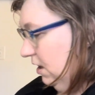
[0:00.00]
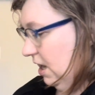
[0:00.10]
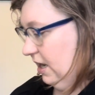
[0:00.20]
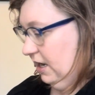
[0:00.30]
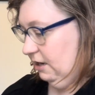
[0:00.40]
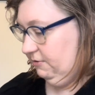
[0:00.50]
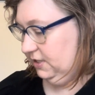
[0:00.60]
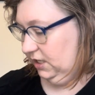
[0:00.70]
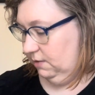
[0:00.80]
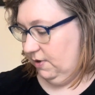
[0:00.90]
I was
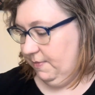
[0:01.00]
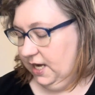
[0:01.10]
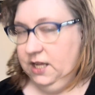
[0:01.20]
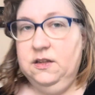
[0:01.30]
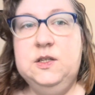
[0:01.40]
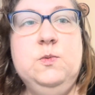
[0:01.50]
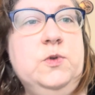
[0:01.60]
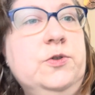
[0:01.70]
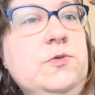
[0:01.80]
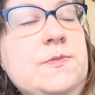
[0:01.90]
thinking about making this
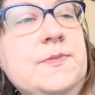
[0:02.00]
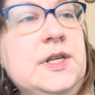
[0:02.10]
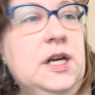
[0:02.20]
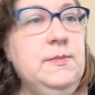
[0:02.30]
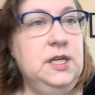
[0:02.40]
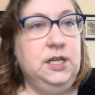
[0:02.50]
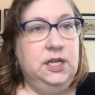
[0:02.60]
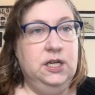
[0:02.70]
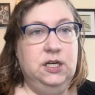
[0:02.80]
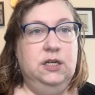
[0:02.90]
room that I'm in
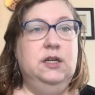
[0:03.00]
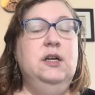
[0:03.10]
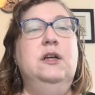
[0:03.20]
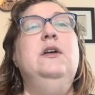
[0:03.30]
here